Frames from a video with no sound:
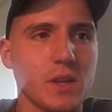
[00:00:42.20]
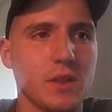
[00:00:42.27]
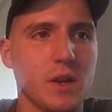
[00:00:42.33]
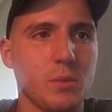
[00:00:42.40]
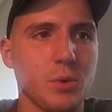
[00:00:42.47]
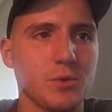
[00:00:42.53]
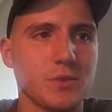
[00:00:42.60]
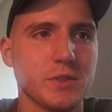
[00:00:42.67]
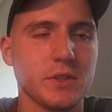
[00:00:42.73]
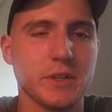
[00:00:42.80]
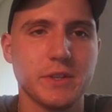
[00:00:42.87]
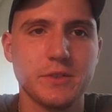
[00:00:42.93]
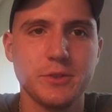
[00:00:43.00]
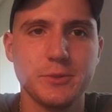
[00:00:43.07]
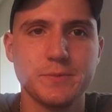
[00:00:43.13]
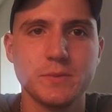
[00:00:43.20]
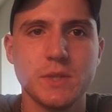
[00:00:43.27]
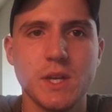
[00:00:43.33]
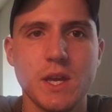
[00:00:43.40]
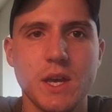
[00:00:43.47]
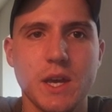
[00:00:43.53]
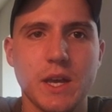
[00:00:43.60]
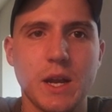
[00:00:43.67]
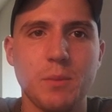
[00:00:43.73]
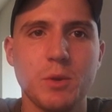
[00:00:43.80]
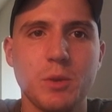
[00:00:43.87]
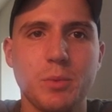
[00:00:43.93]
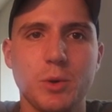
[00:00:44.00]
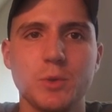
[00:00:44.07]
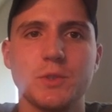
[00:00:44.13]
that I posted a link to. And I'm
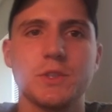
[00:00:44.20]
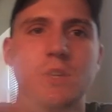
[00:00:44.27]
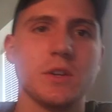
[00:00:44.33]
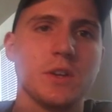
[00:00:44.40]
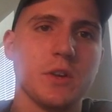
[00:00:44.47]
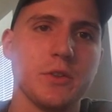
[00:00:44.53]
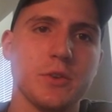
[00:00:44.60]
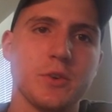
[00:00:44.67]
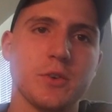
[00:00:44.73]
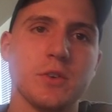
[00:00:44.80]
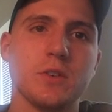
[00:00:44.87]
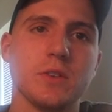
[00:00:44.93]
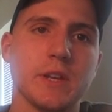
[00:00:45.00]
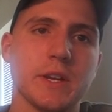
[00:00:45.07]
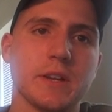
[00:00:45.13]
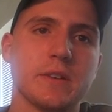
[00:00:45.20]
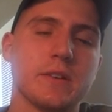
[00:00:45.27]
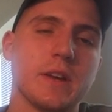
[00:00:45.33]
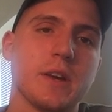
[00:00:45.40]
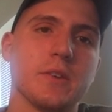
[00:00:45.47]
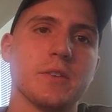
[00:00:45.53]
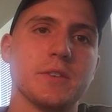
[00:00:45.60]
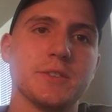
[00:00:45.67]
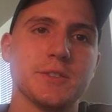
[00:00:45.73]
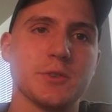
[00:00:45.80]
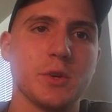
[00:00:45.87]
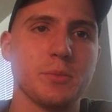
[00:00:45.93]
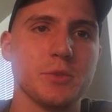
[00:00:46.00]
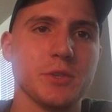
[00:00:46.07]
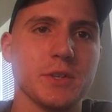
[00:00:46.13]
going to post another link down in the
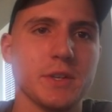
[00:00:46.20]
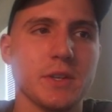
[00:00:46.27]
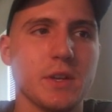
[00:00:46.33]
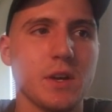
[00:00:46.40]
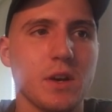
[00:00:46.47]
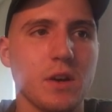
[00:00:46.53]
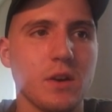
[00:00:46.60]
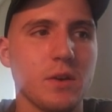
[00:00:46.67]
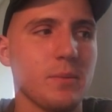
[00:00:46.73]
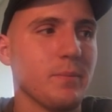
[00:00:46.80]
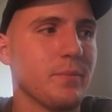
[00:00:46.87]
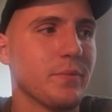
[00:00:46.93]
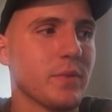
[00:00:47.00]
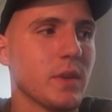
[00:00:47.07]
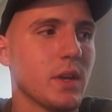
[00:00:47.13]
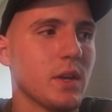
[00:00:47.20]
description um,